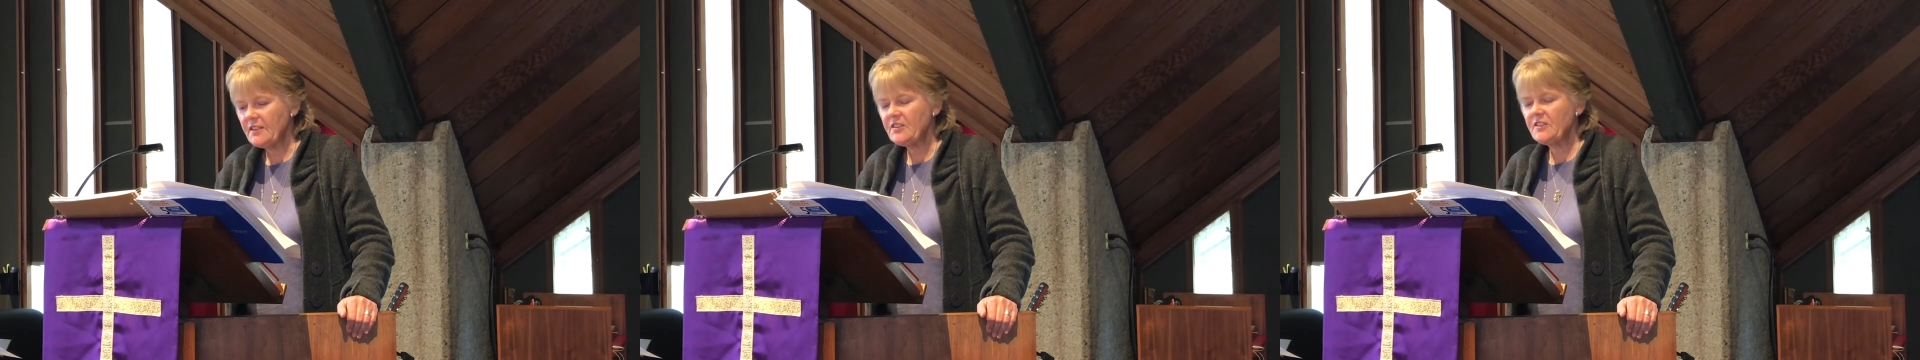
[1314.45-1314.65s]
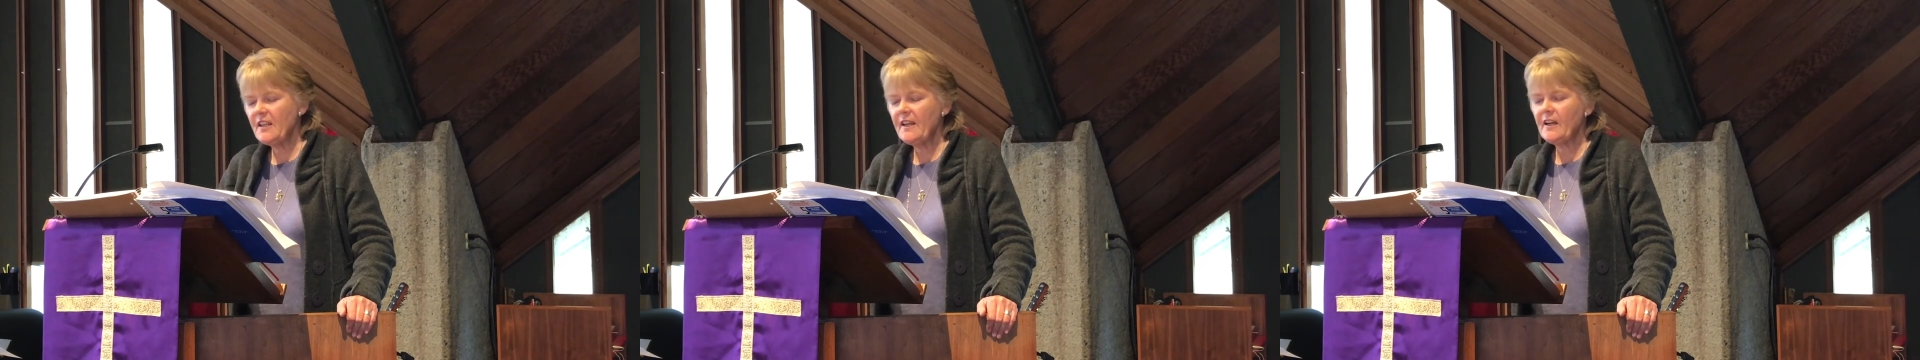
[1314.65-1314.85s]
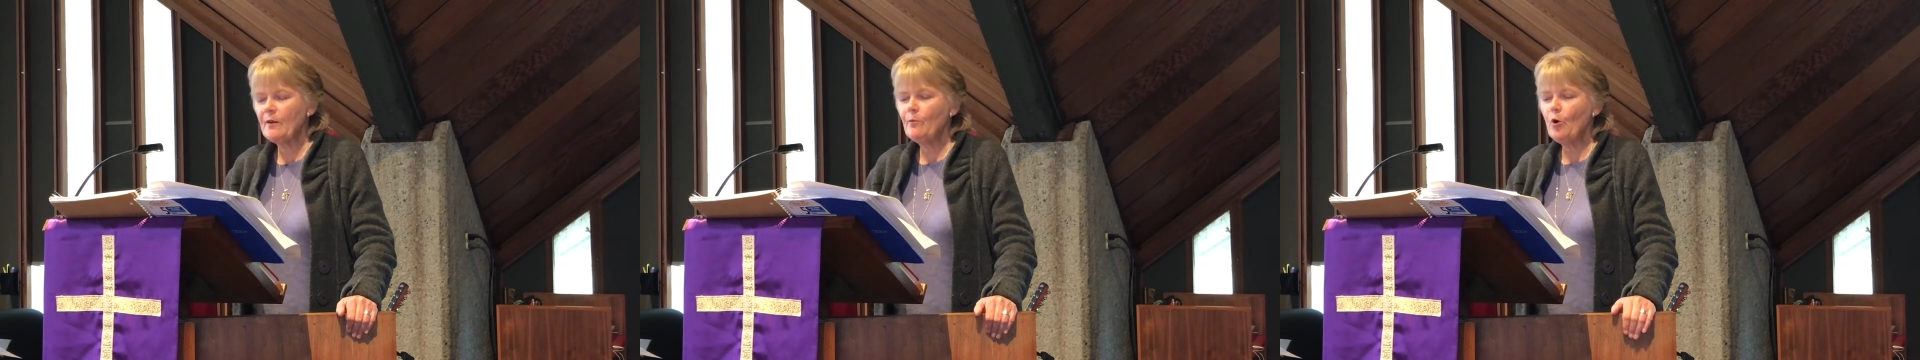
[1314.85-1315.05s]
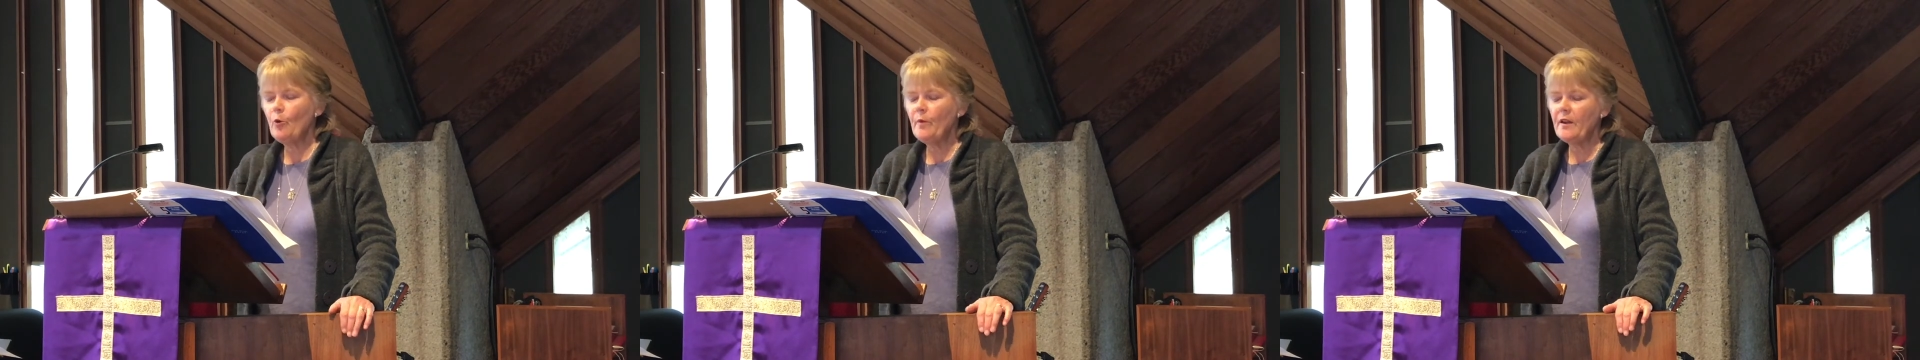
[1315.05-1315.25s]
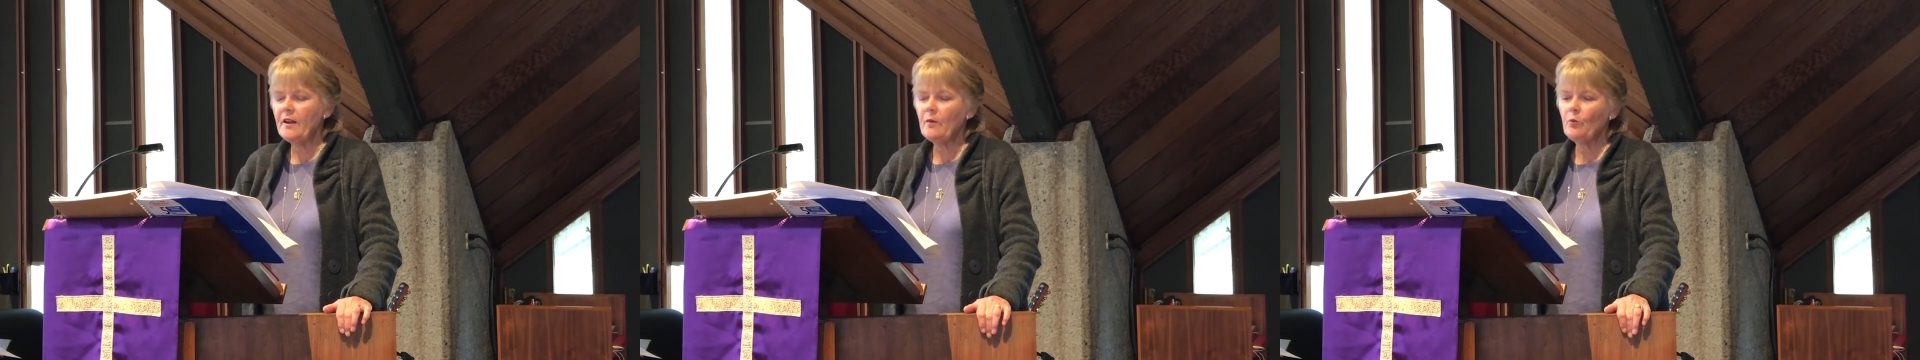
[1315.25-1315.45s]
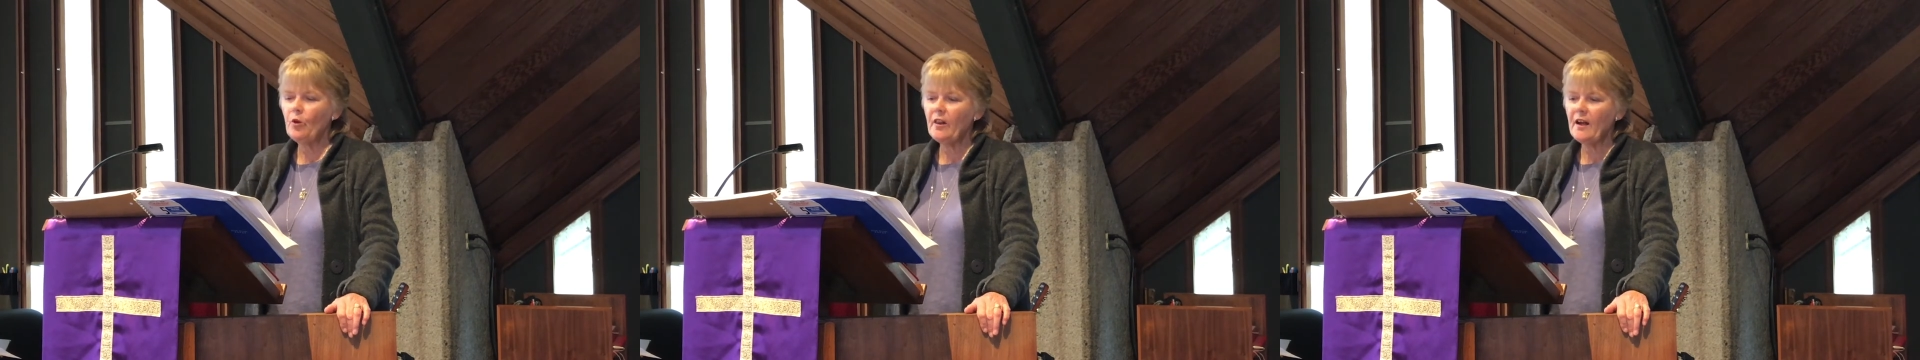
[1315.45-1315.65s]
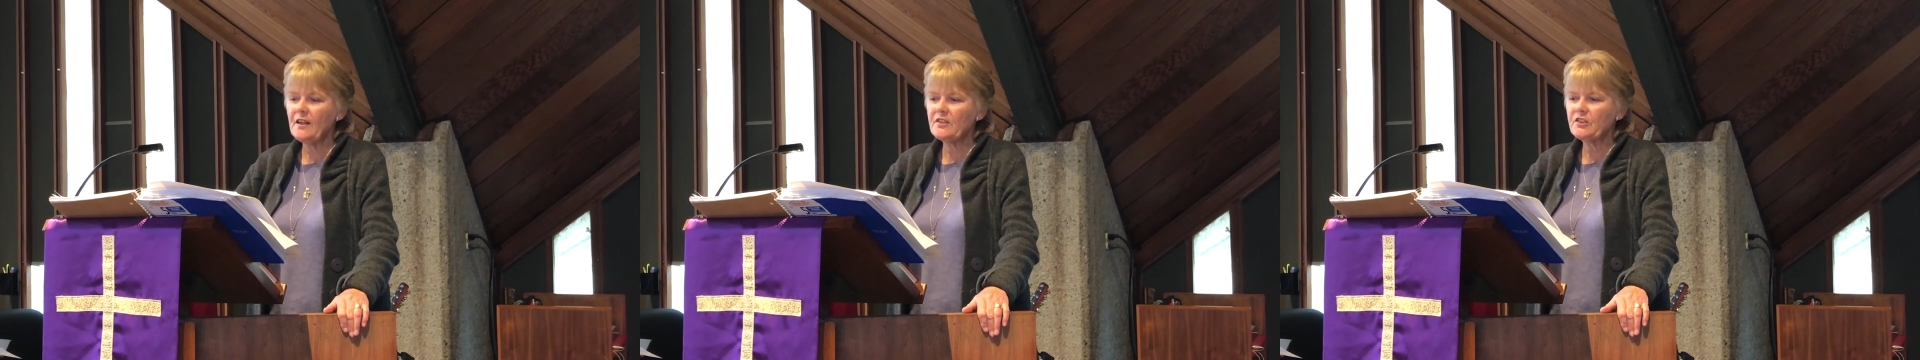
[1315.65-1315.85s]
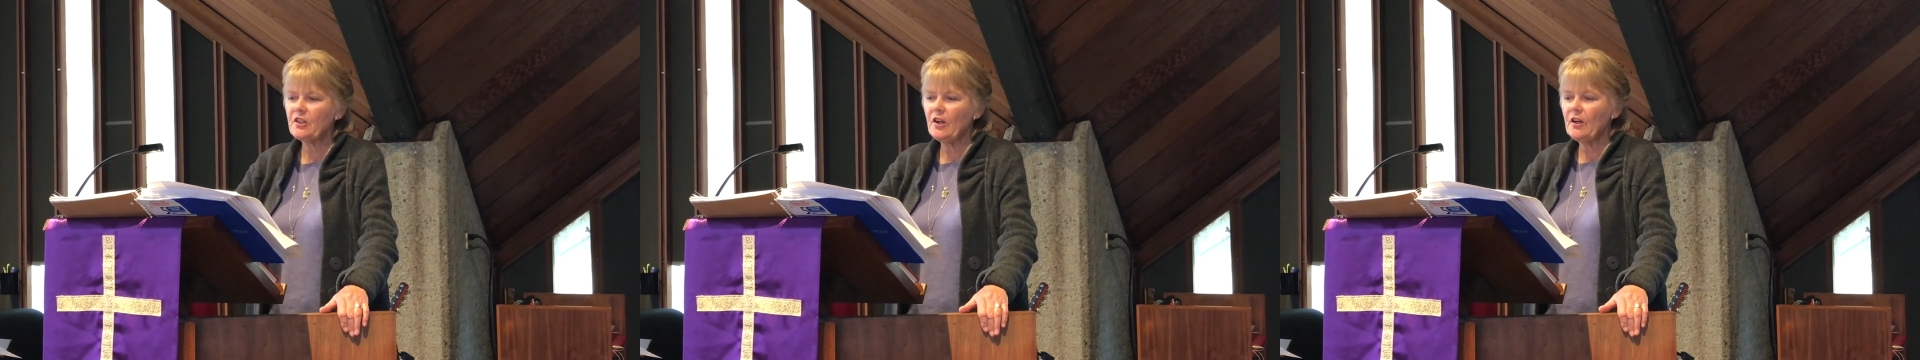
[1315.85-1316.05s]
take a moment and we'll
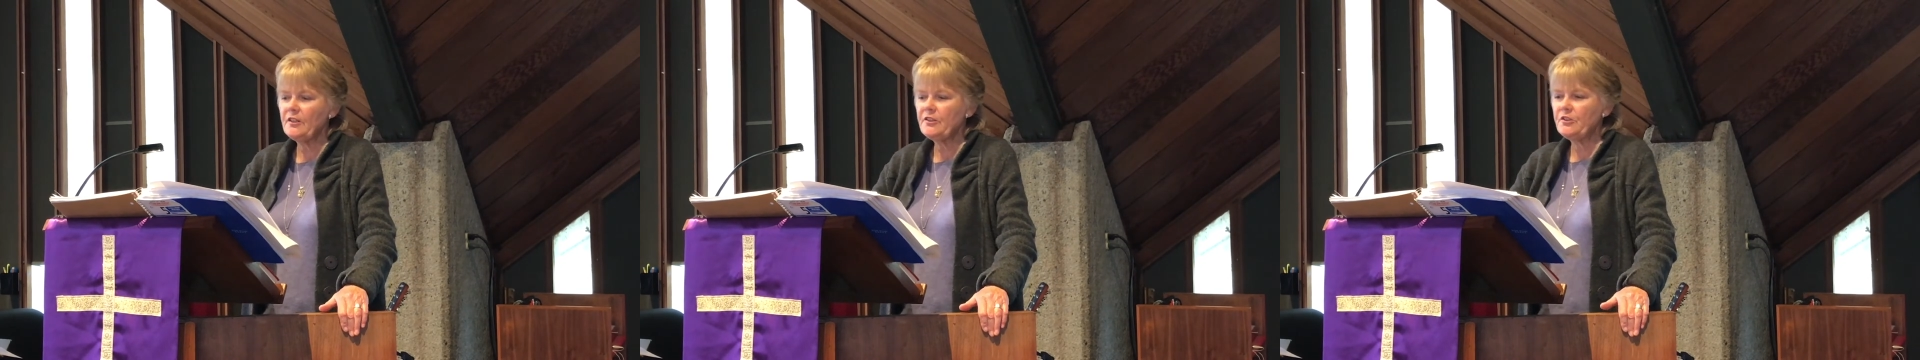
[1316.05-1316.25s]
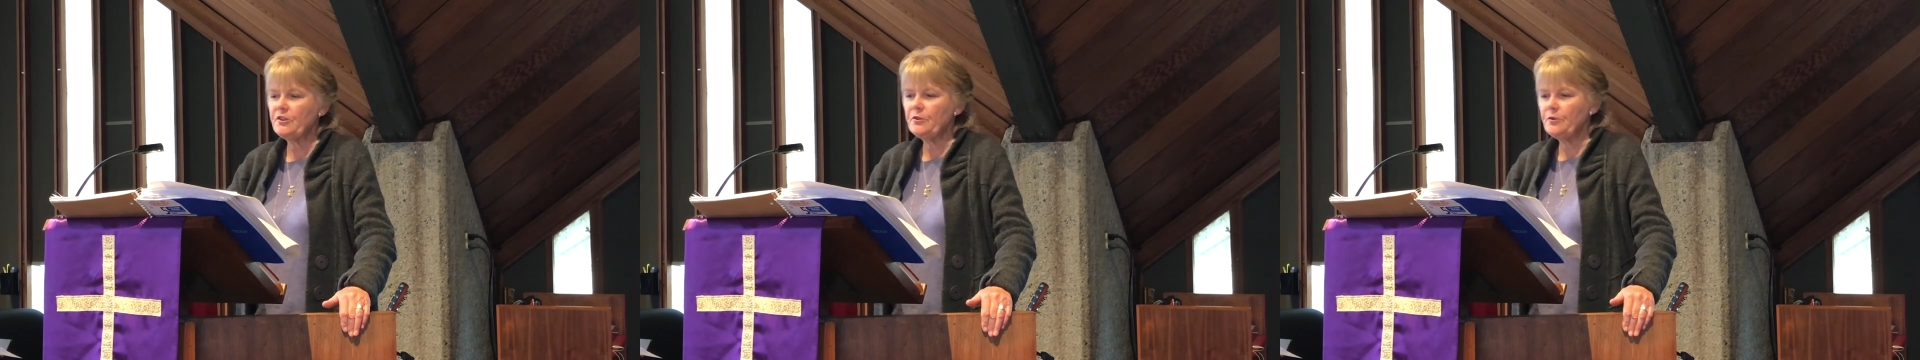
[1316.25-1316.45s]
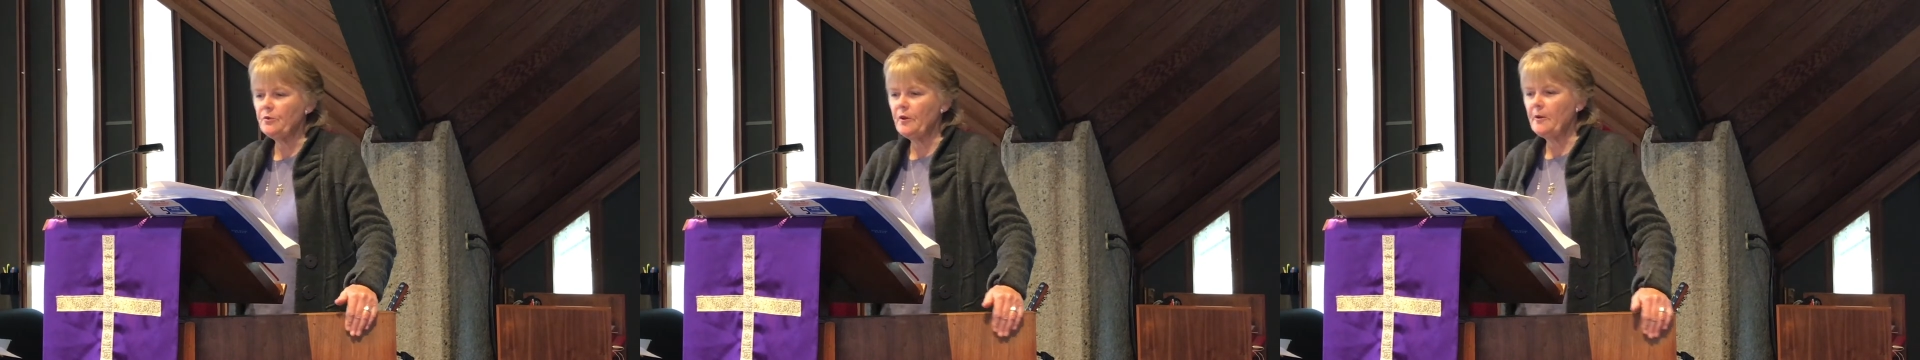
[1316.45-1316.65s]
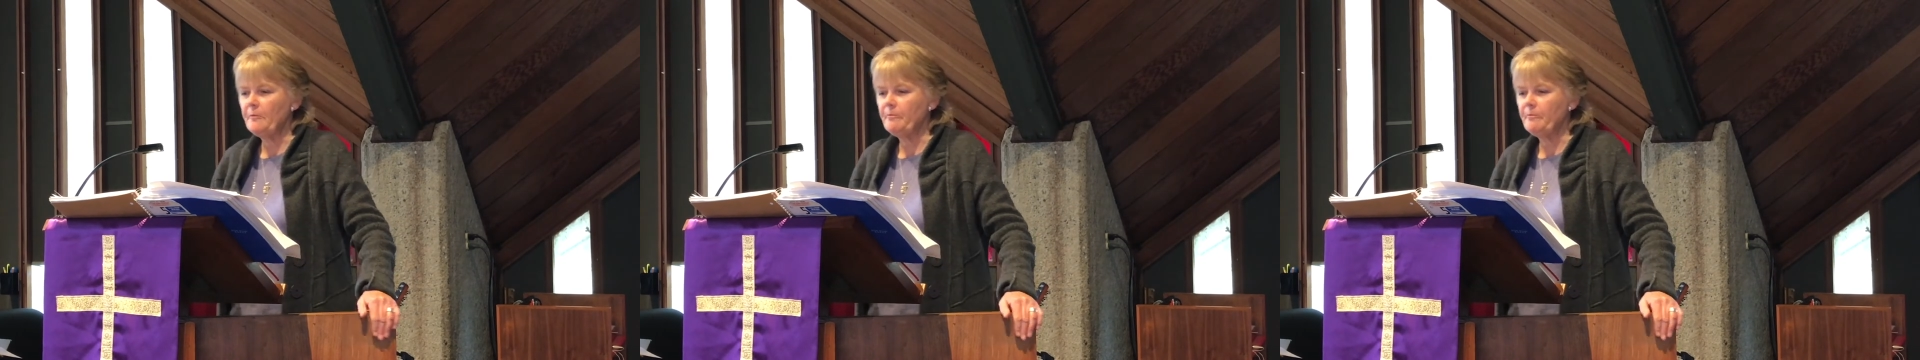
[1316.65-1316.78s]
ask God to